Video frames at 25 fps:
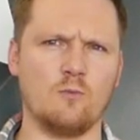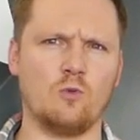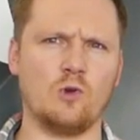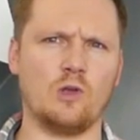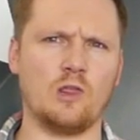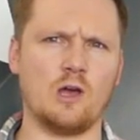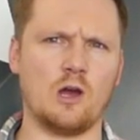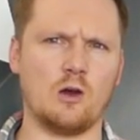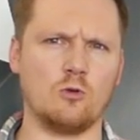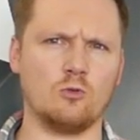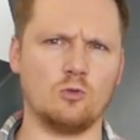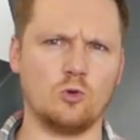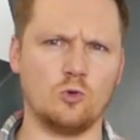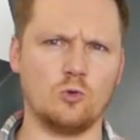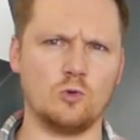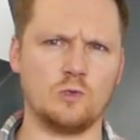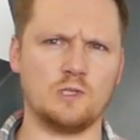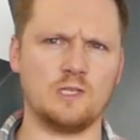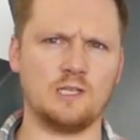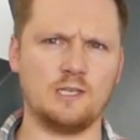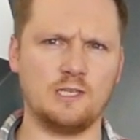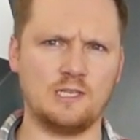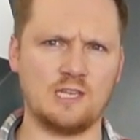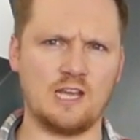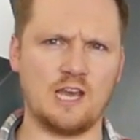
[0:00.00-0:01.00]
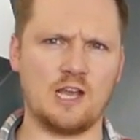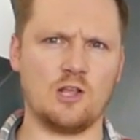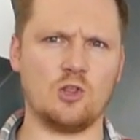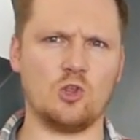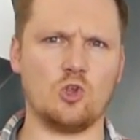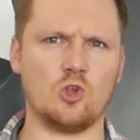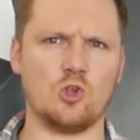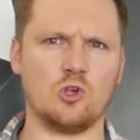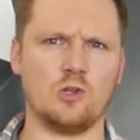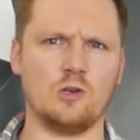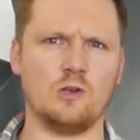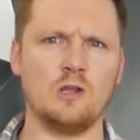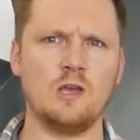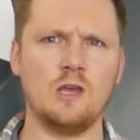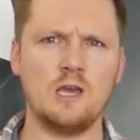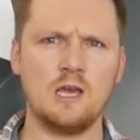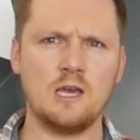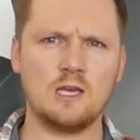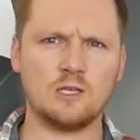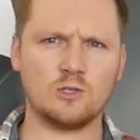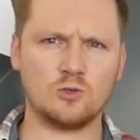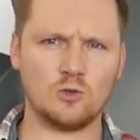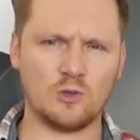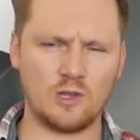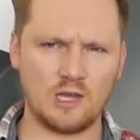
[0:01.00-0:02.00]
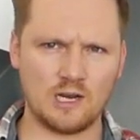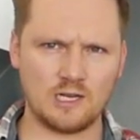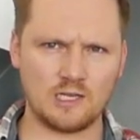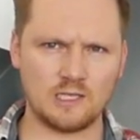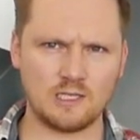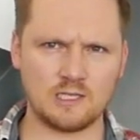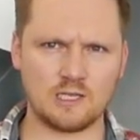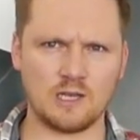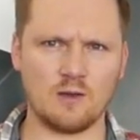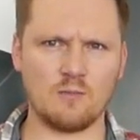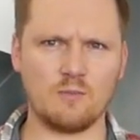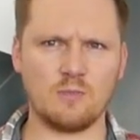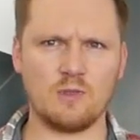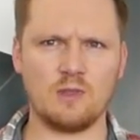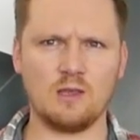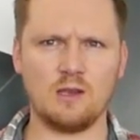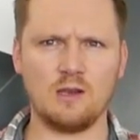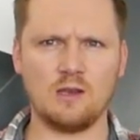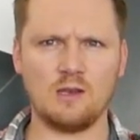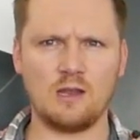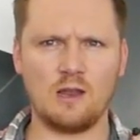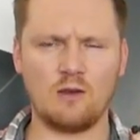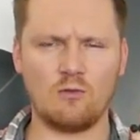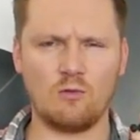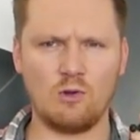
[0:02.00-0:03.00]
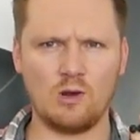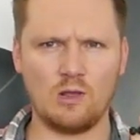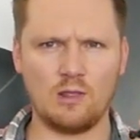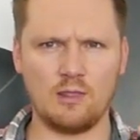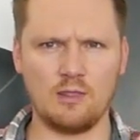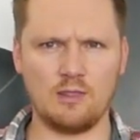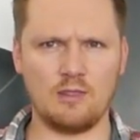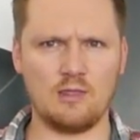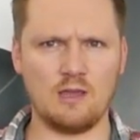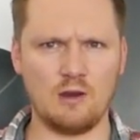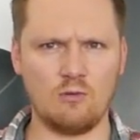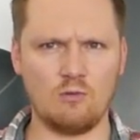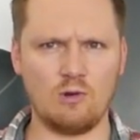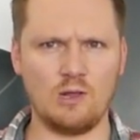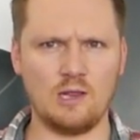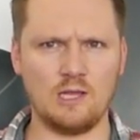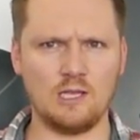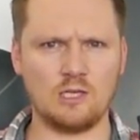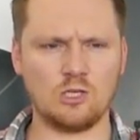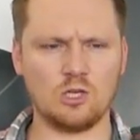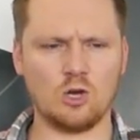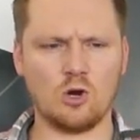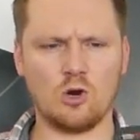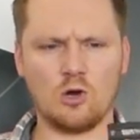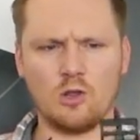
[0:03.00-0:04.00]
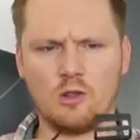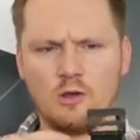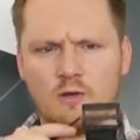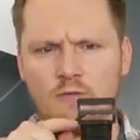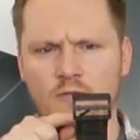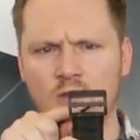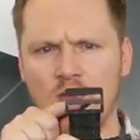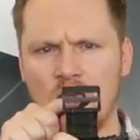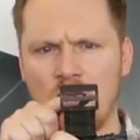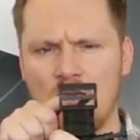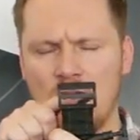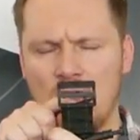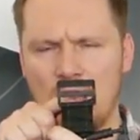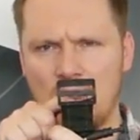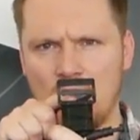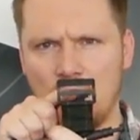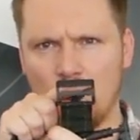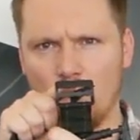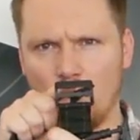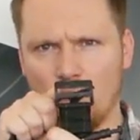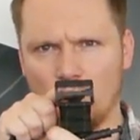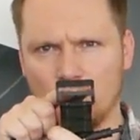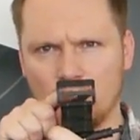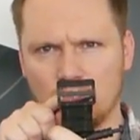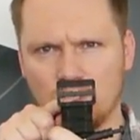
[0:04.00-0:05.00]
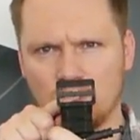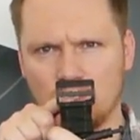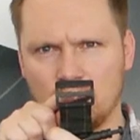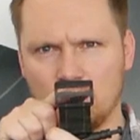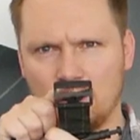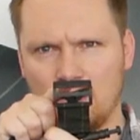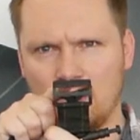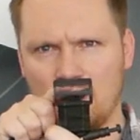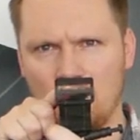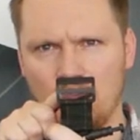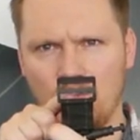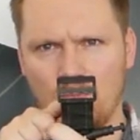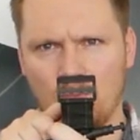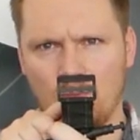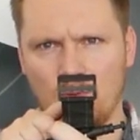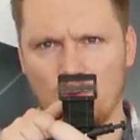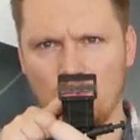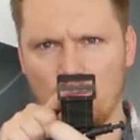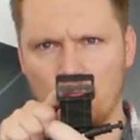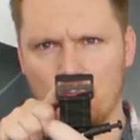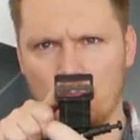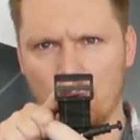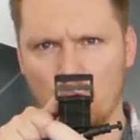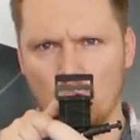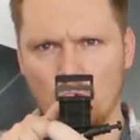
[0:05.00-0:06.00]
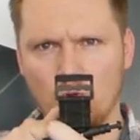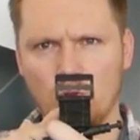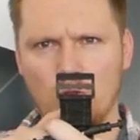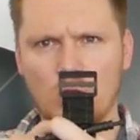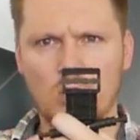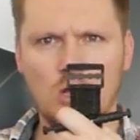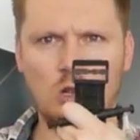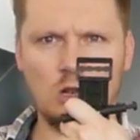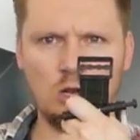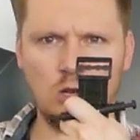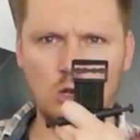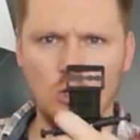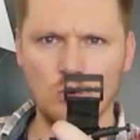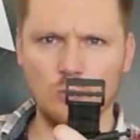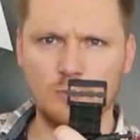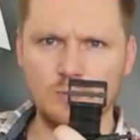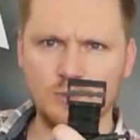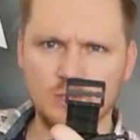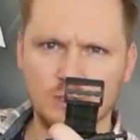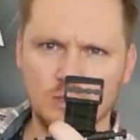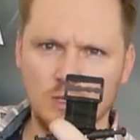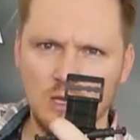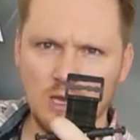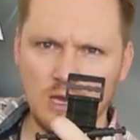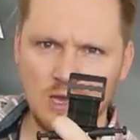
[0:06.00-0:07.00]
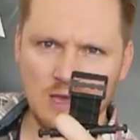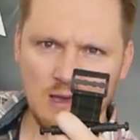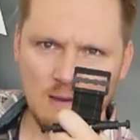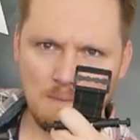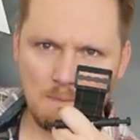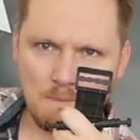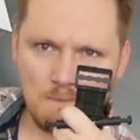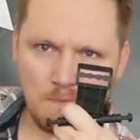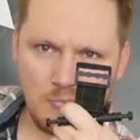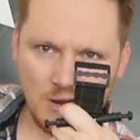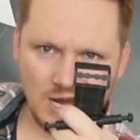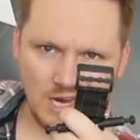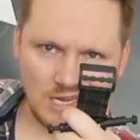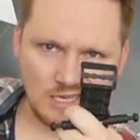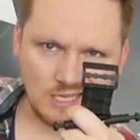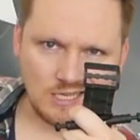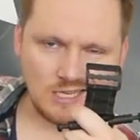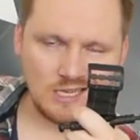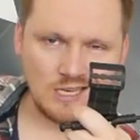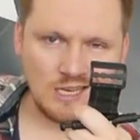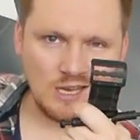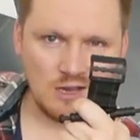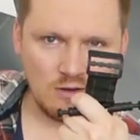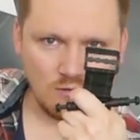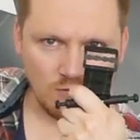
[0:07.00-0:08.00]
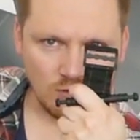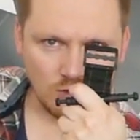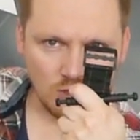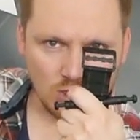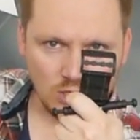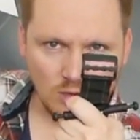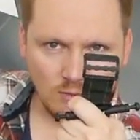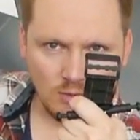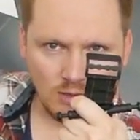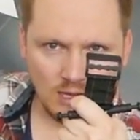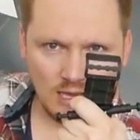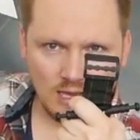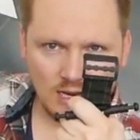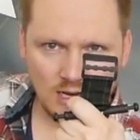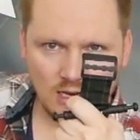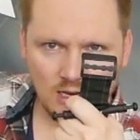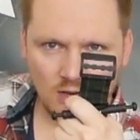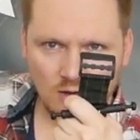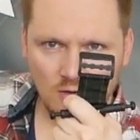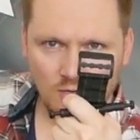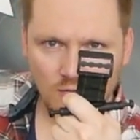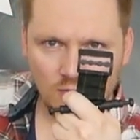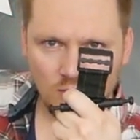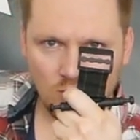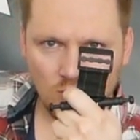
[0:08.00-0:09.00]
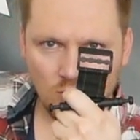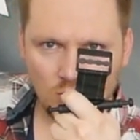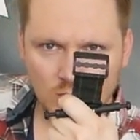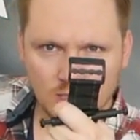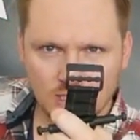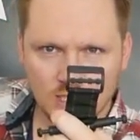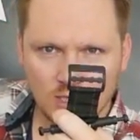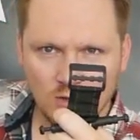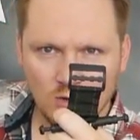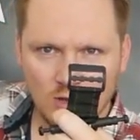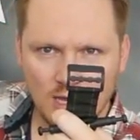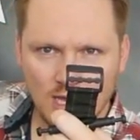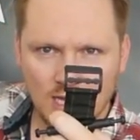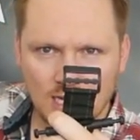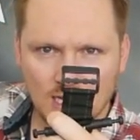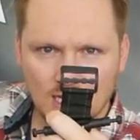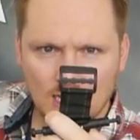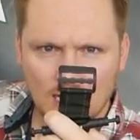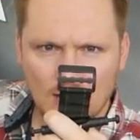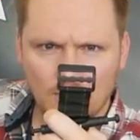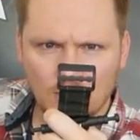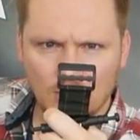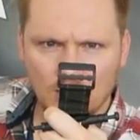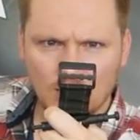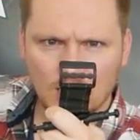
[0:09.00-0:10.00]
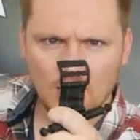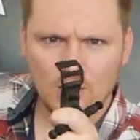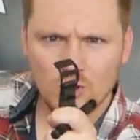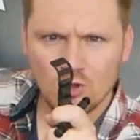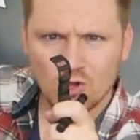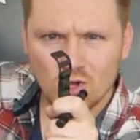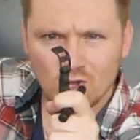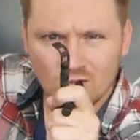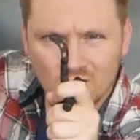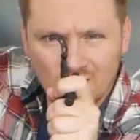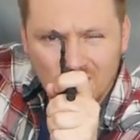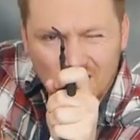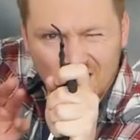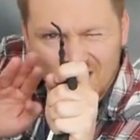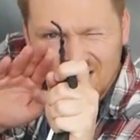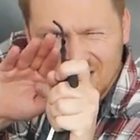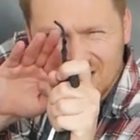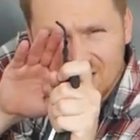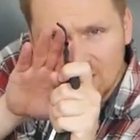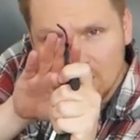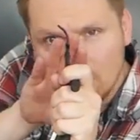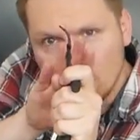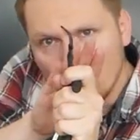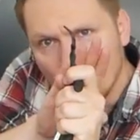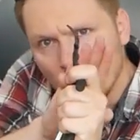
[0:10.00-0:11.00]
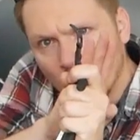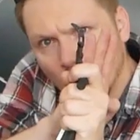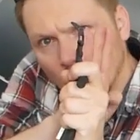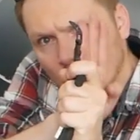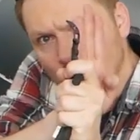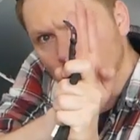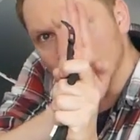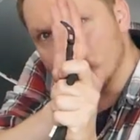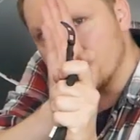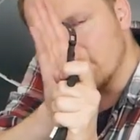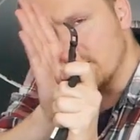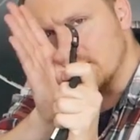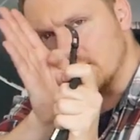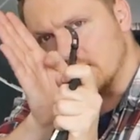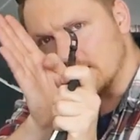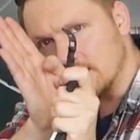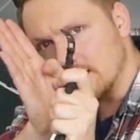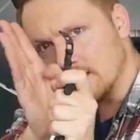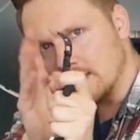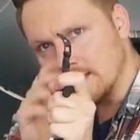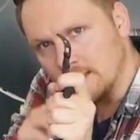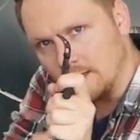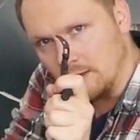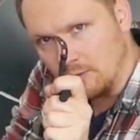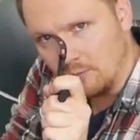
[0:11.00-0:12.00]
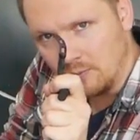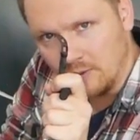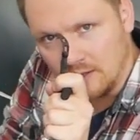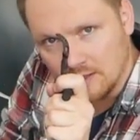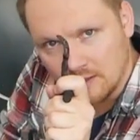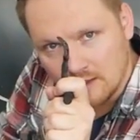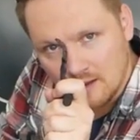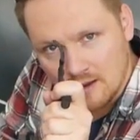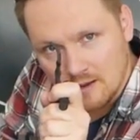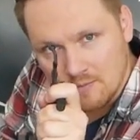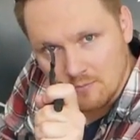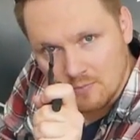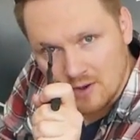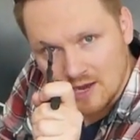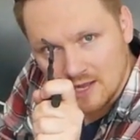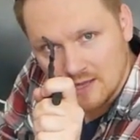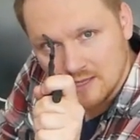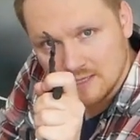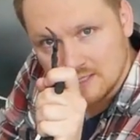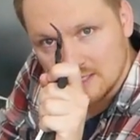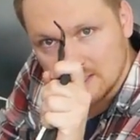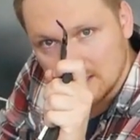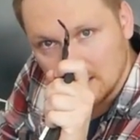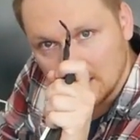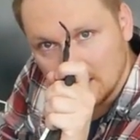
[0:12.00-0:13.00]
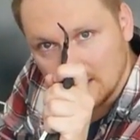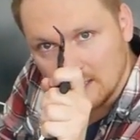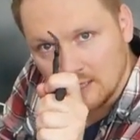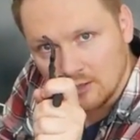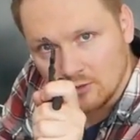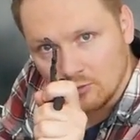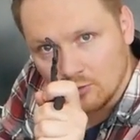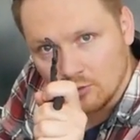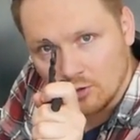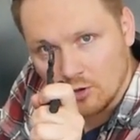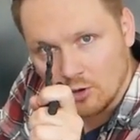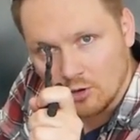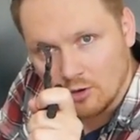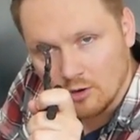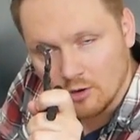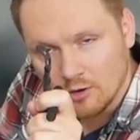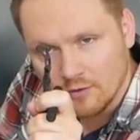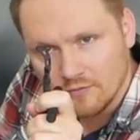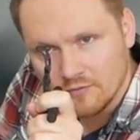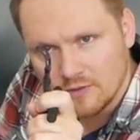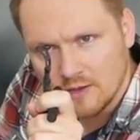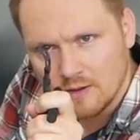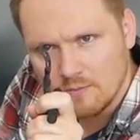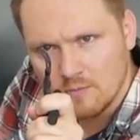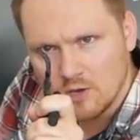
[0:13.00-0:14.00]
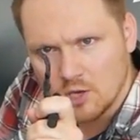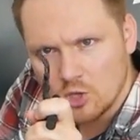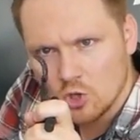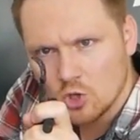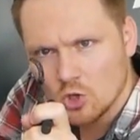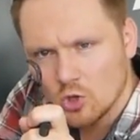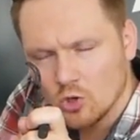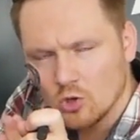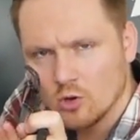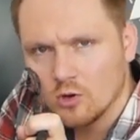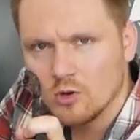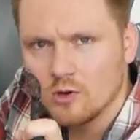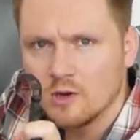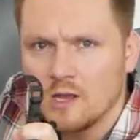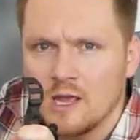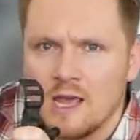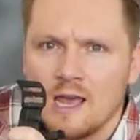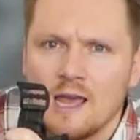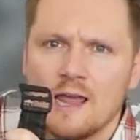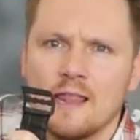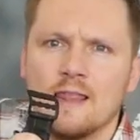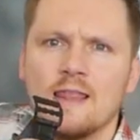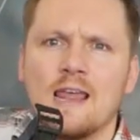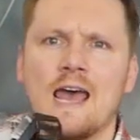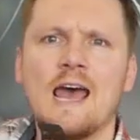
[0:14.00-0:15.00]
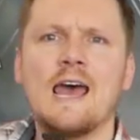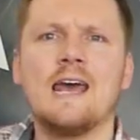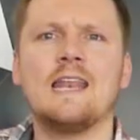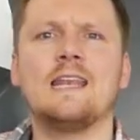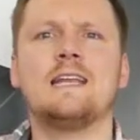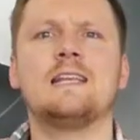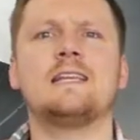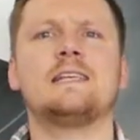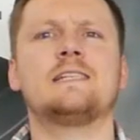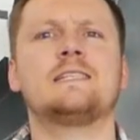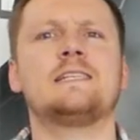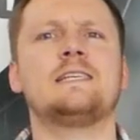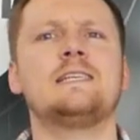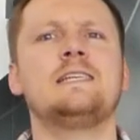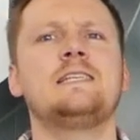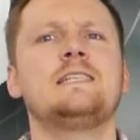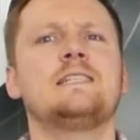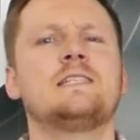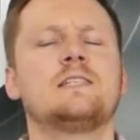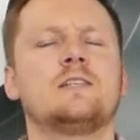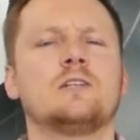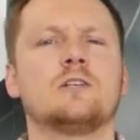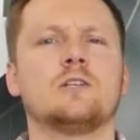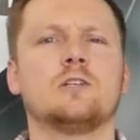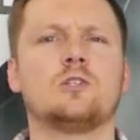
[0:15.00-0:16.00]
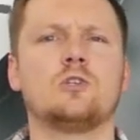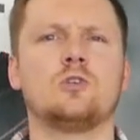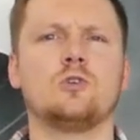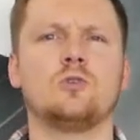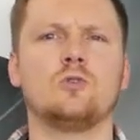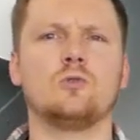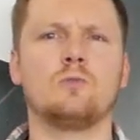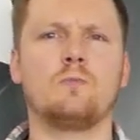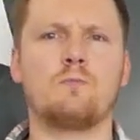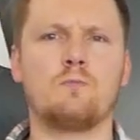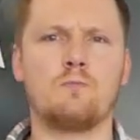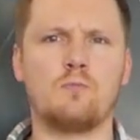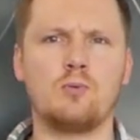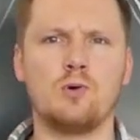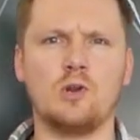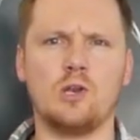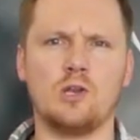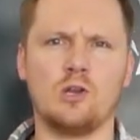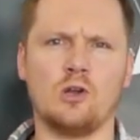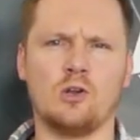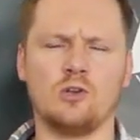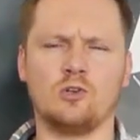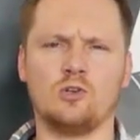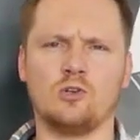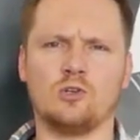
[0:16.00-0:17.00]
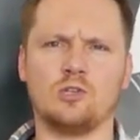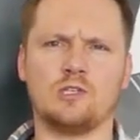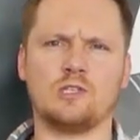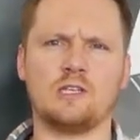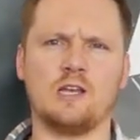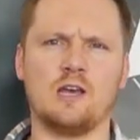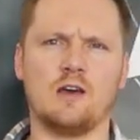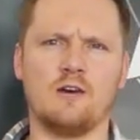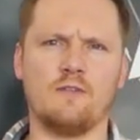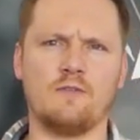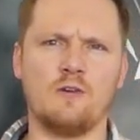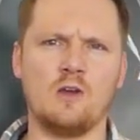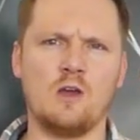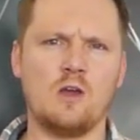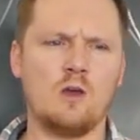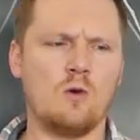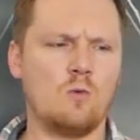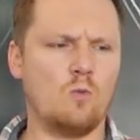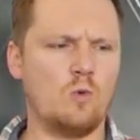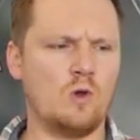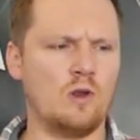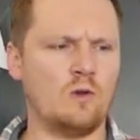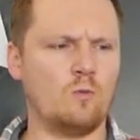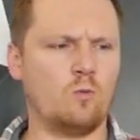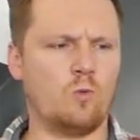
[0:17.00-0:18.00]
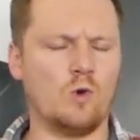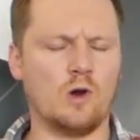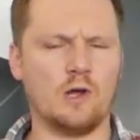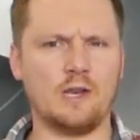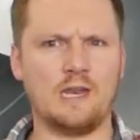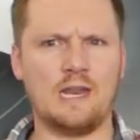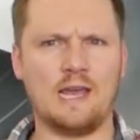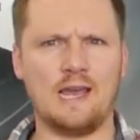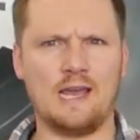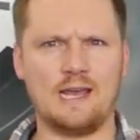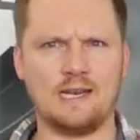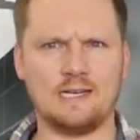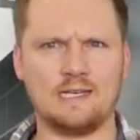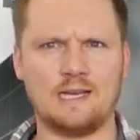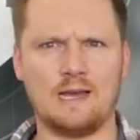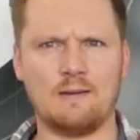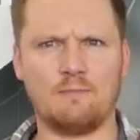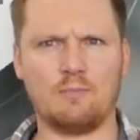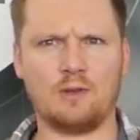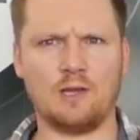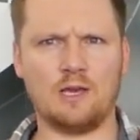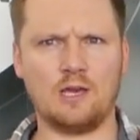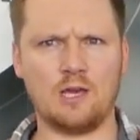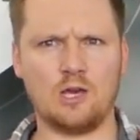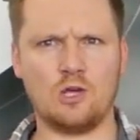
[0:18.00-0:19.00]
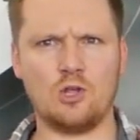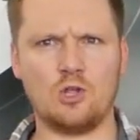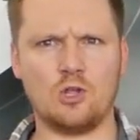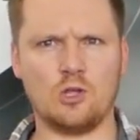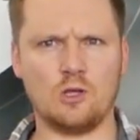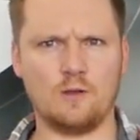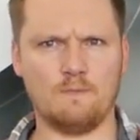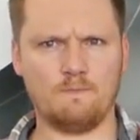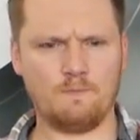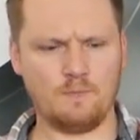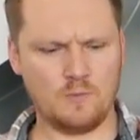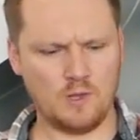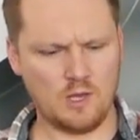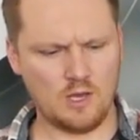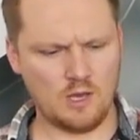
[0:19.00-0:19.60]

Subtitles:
without losing tension. So that is something that they really thought of, and they wanted to keep both loops. But for single-handed application, they curved it a little bit, and by this little curve they make sure that it is easier to put it on yourself with one-hand application.